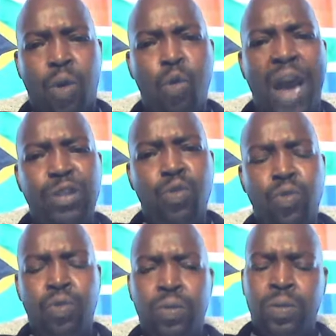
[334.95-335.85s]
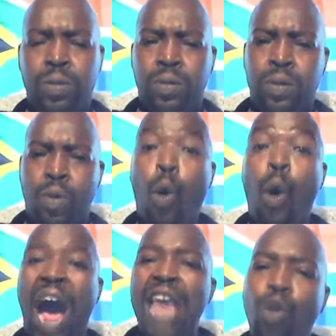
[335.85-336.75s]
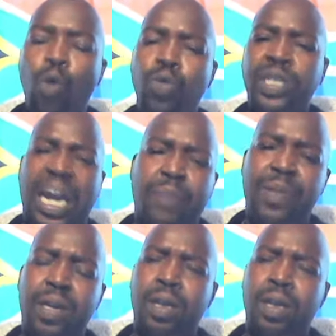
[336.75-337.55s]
Who are you? Who are you? Tell me.